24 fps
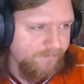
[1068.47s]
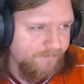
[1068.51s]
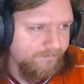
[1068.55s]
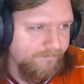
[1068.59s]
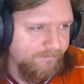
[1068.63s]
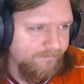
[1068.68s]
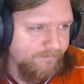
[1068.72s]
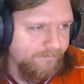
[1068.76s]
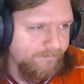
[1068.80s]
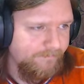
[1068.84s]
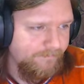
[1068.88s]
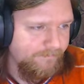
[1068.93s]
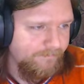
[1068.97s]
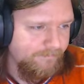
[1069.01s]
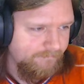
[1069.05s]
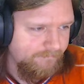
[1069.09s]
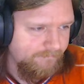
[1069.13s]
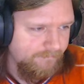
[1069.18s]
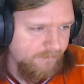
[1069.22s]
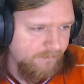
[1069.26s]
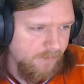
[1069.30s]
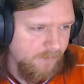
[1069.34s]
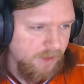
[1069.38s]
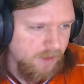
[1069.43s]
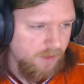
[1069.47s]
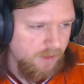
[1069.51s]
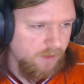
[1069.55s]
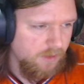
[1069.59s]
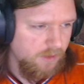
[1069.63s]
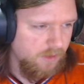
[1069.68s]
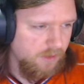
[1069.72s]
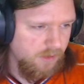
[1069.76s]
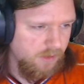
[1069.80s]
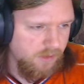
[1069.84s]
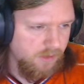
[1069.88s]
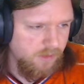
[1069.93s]

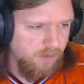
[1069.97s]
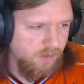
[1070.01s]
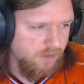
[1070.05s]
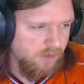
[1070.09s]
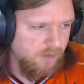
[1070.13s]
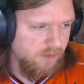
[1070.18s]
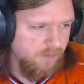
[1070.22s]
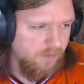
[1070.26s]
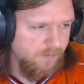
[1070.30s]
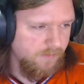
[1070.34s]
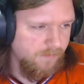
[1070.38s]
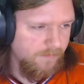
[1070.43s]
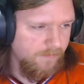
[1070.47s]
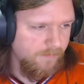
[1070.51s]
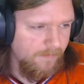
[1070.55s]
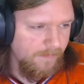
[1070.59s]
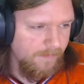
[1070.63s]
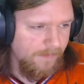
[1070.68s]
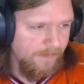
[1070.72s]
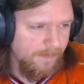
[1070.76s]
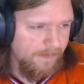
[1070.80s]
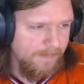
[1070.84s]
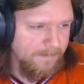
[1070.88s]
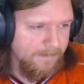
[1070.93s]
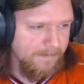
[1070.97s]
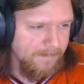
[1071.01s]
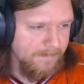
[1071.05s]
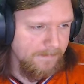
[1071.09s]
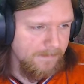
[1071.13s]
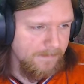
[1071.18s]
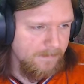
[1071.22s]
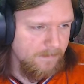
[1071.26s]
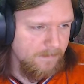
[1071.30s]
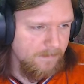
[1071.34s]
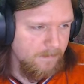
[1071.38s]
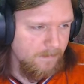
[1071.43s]

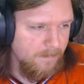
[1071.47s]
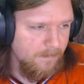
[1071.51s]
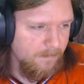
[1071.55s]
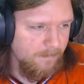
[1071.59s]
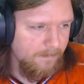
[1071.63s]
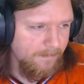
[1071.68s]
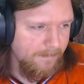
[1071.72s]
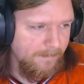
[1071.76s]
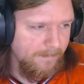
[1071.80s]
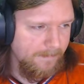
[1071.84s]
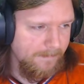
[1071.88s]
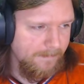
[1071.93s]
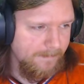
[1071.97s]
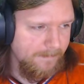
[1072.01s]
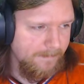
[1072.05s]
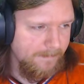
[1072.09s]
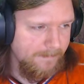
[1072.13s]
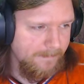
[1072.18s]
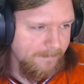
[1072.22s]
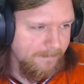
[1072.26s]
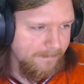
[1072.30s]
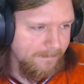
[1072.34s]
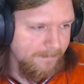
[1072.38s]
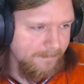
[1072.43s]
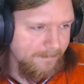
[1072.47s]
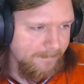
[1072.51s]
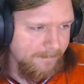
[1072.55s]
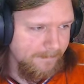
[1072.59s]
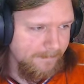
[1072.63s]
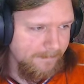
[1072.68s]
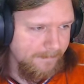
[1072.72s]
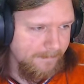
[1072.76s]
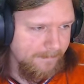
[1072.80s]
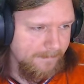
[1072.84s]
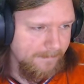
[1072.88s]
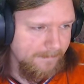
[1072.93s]

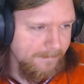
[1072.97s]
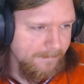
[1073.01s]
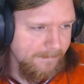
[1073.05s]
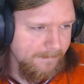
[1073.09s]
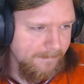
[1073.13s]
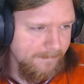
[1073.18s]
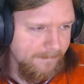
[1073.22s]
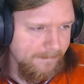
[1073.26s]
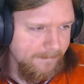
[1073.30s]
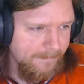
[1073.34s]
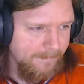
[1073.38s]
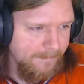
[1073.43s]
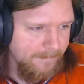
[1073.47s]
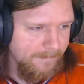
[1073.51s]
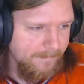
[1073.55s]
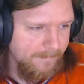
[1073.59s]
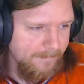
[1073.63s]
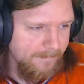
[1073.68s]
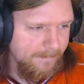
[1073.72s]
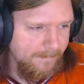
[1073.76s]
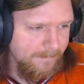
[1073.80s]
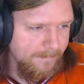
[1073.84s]
Nobody speaks.